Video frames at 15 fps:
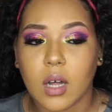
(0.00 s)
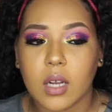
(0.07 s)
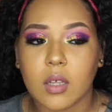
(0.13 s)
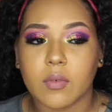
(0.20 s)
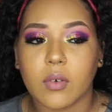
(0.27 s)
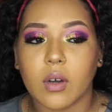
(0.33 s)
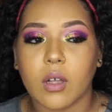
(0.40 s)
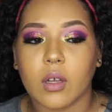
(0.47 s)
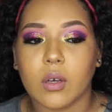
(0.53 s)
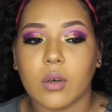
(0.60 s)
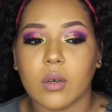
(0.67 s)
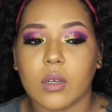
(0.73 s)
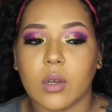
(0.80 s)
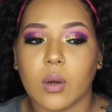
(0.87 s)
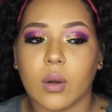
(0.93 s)
olive oil
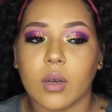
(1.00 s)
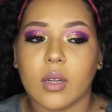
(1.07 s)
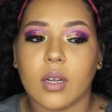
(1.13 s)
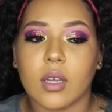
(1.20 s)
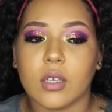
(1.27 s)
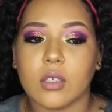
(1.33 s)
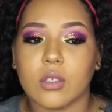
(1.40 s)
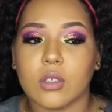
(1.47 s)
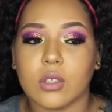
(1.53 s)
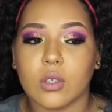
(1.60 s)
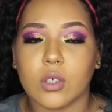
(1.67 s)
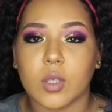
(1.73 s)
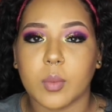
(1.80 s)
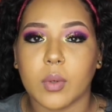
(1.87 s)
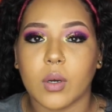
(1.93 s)
coconut oil and
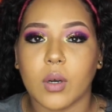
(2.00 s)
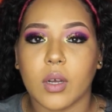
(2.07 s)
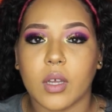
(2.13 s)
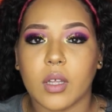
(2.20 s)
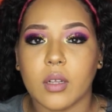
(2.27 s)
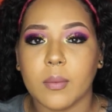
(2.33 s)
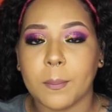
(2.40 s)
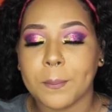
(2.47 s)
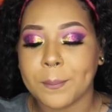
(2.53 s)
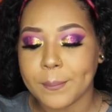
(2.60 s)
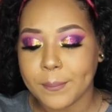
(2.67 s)
jojoba oil